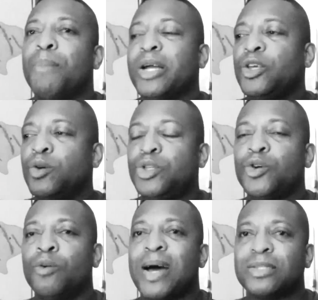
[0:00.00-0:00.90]
but
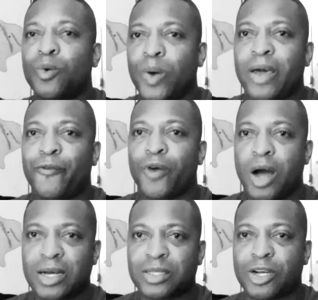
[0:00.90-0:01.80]
YouTube has a way
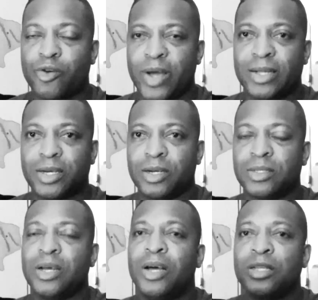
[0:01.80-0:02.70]
for us the
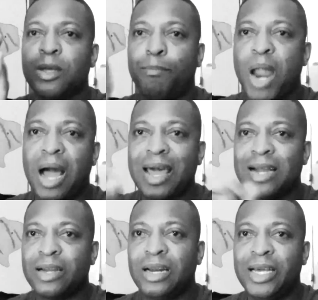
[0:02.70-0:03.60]
creators to block
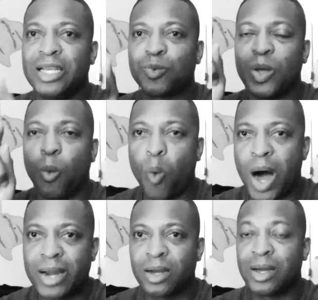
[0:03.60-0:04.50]
and delete with
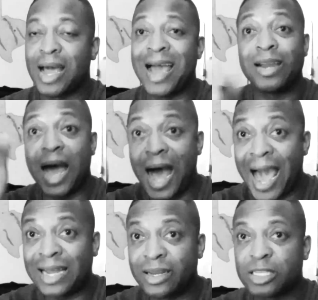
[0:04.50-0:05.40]
one and
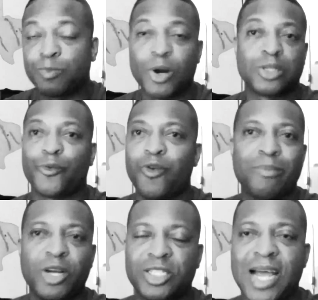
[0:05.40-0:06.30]
hide this person
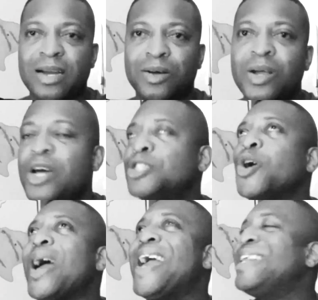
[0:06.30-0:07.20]
from your channel.
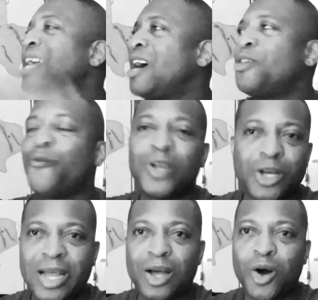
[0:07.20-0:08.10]
So any other
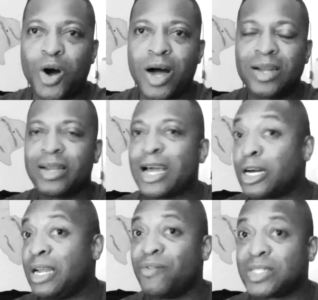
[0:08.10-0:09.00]
video they go on, they
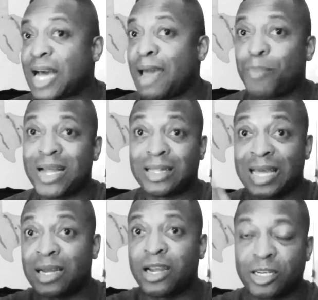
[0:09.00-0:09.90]
could even type and
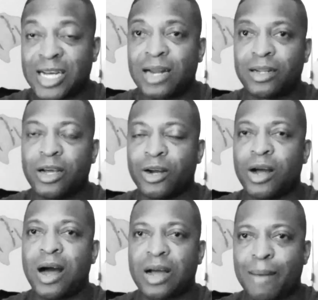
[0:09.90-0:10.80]
think their
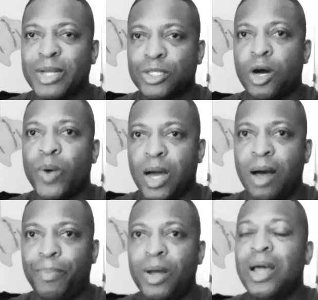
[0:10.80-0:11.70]
their uh, comments going
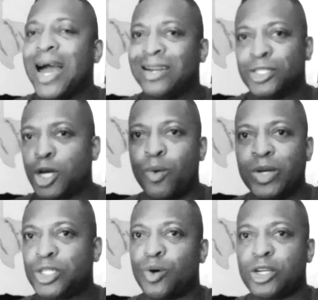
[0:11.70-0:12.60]
up and it's
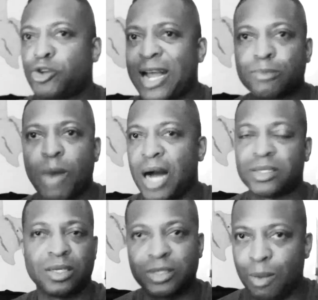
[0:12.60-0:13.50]
going to a trash
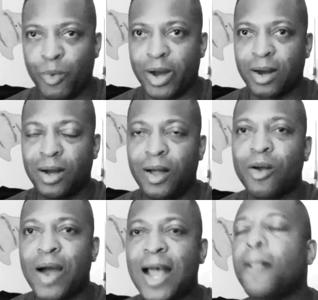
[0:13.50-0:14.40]
box somewhere,
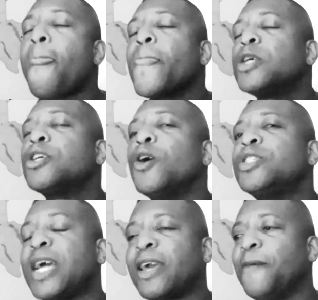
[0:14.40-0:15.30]
right? So
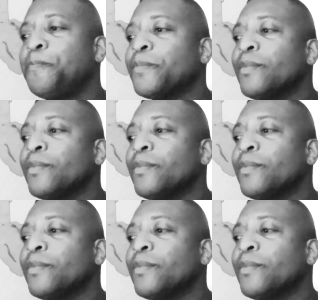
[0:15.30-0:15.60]
check it.